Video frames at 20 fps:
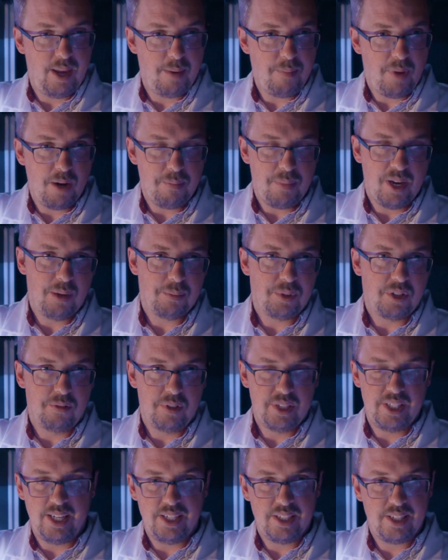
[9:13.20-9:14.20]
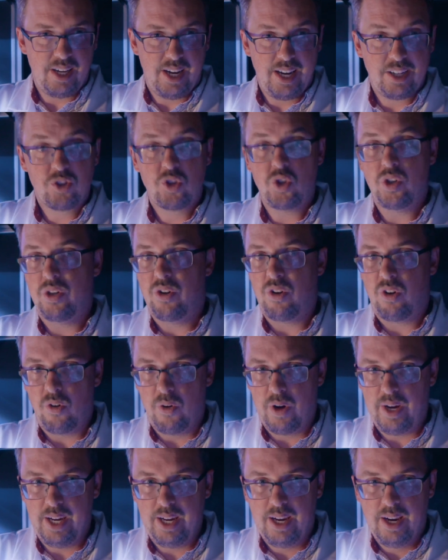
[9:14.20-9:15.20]
they might be able to resist an extra
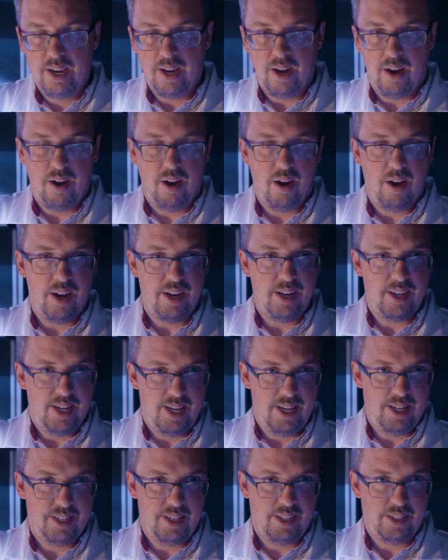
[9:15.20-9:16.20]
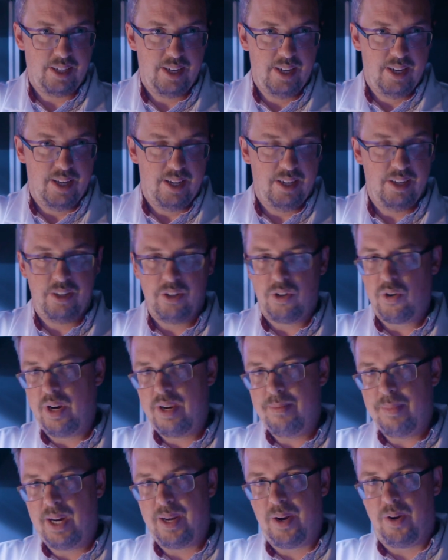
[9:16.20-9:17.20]
degree uh, in heating. And a
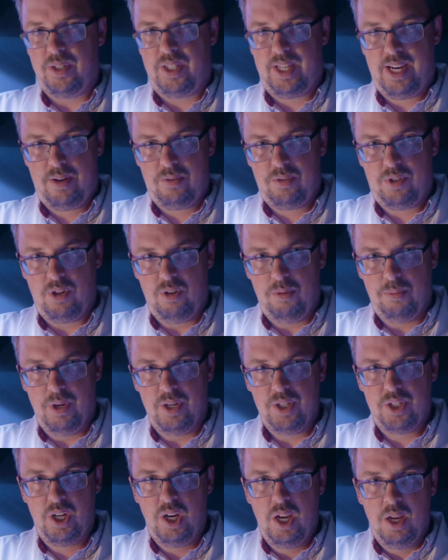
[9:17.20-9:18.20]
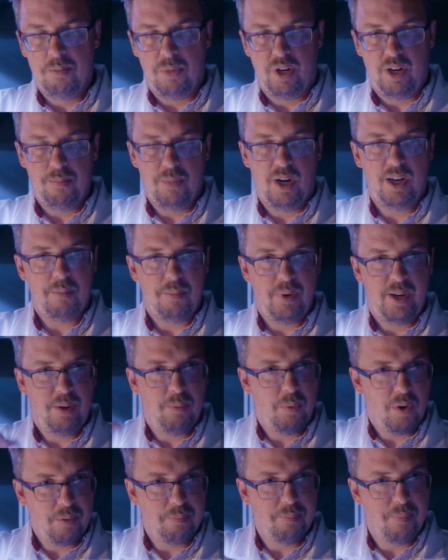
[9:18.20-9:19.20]
degree might not sound too much, but it might be
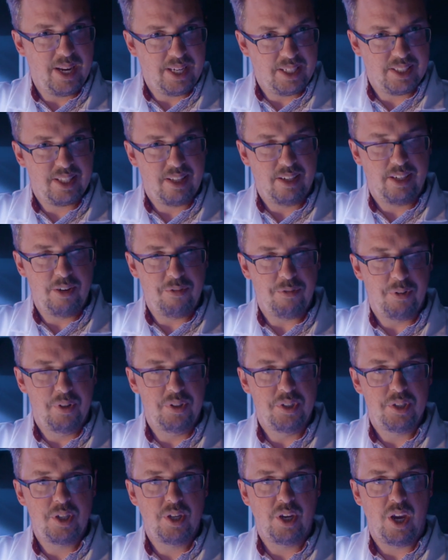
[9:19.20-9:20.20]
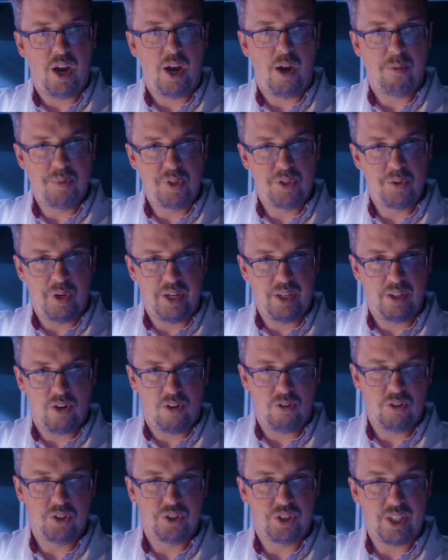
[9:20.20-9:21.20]
what makes the difference uh, between
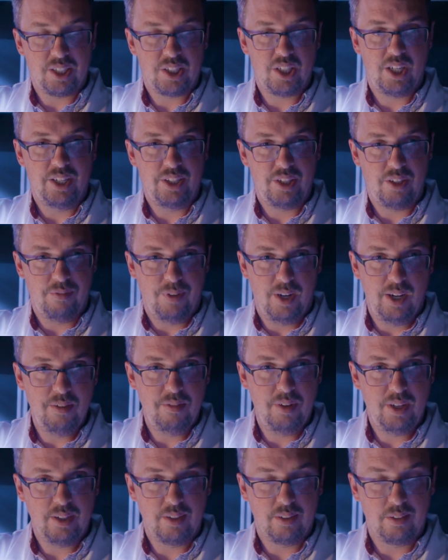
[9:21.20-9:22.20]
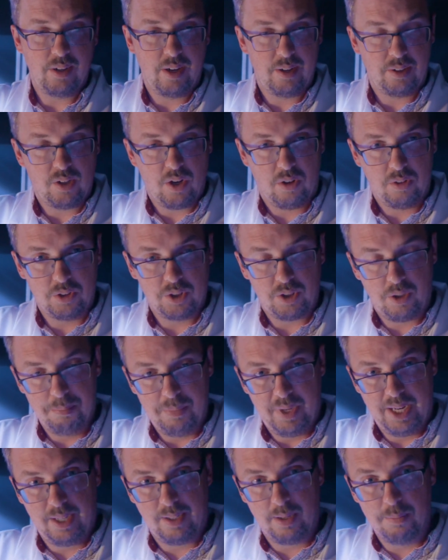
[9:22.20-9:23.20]
corals actually surviving and, and corals
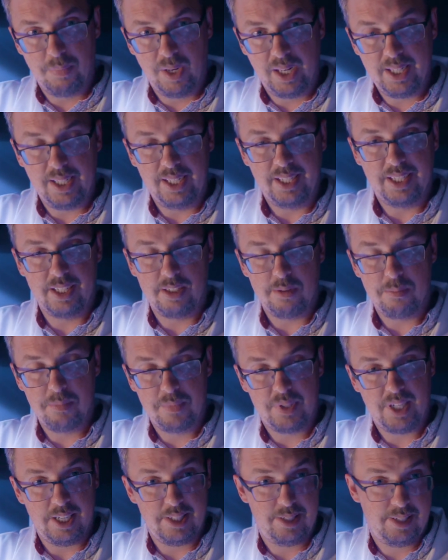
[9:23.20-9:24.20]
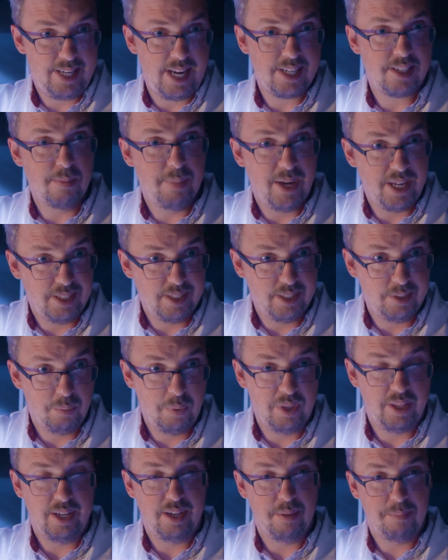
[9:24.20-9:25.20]
being completely decimated
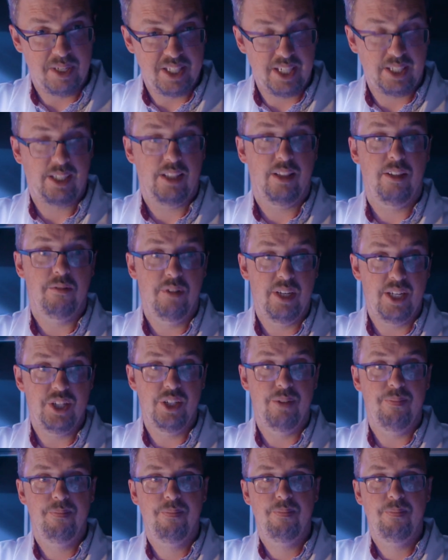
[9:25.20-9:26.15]
within a particular region.